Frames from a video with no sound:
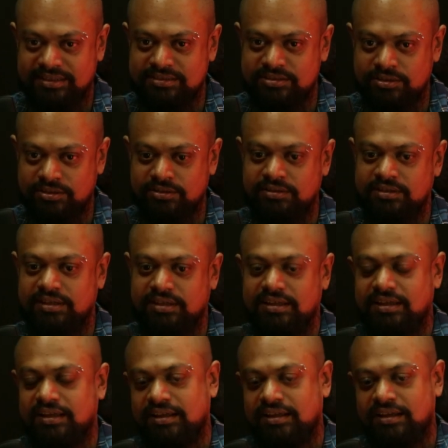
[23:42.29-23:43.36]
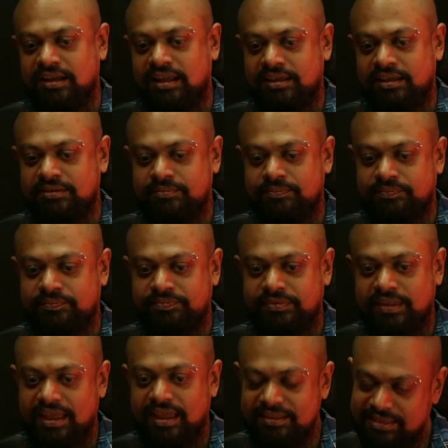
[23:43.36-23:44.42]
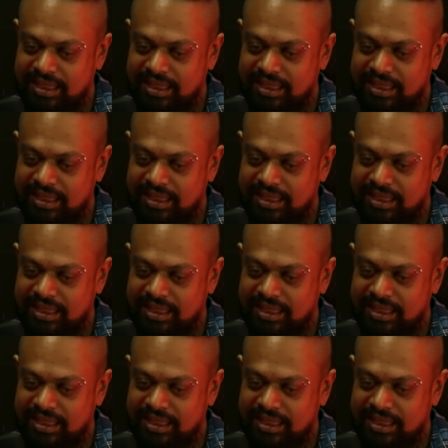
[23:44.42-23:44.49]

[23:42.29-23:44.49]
So, like, it,